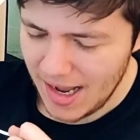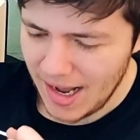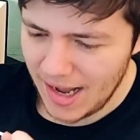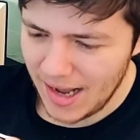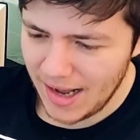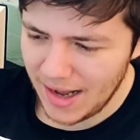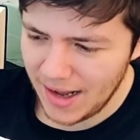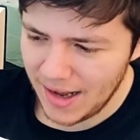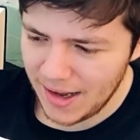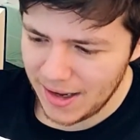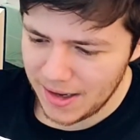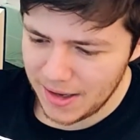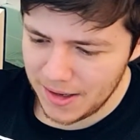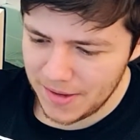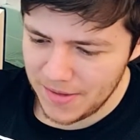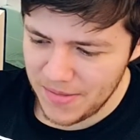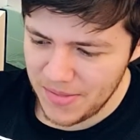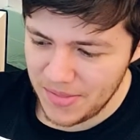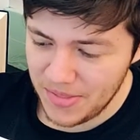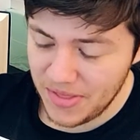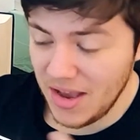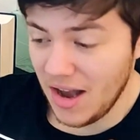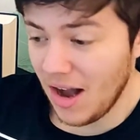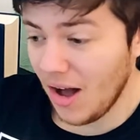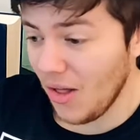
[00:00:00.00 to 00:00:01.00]

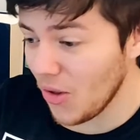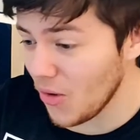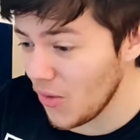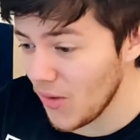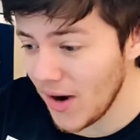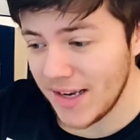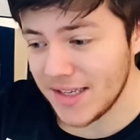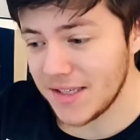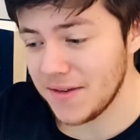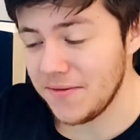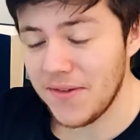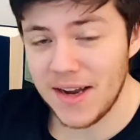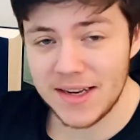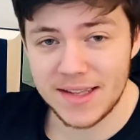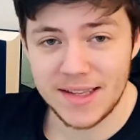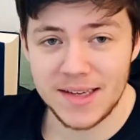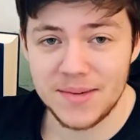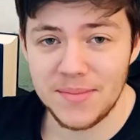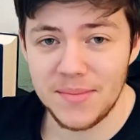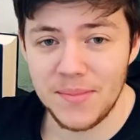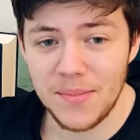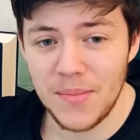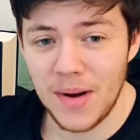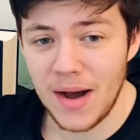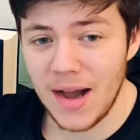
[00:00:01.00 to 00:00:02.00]
The other way it's
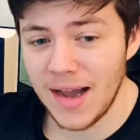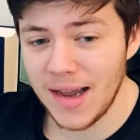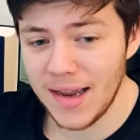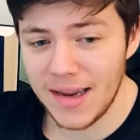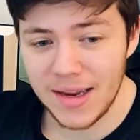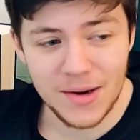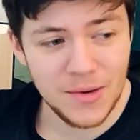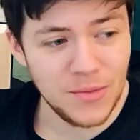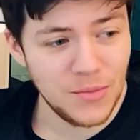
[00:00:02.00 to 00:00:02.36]
affected my